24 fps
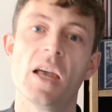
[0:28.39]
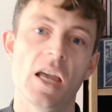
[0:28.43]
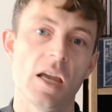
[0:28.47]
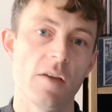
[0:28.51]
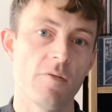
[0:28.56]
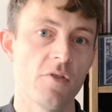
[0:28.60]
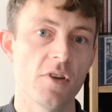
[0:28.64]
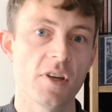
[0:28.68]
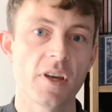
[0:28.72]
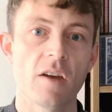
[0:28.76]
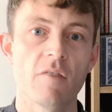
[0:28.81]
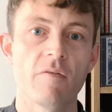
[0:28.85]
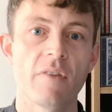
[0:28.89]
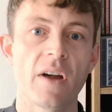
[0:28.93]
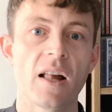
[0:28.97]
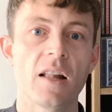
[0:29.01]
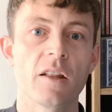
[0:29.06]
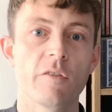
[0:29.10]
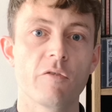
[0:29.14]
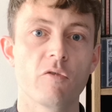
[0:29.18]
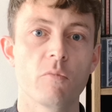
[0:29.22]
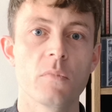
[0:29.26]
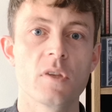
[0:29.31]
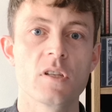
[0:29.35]
If you get
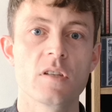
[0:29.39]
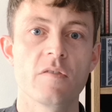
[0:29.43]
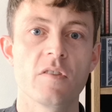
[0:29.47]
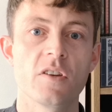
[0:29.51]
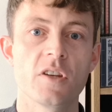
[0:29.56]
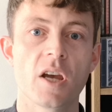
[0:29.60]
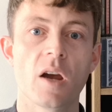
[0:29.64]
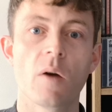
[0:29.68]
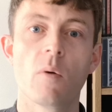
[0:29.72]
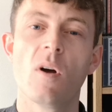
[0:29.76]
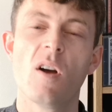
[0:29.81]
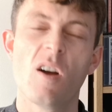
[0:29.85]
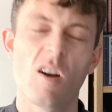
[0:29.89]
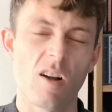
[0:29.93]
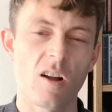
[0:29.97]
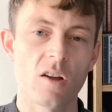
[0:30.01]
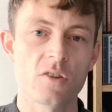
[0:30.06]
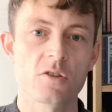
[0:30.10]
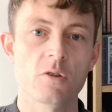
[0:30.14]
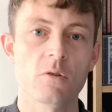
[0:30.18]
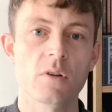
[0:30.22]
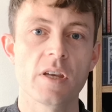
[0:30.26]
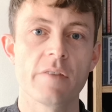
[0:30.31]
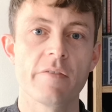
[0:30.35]
value from this video,
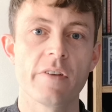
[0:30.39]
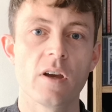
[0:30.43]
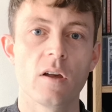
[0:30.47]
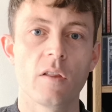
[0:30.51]
also give it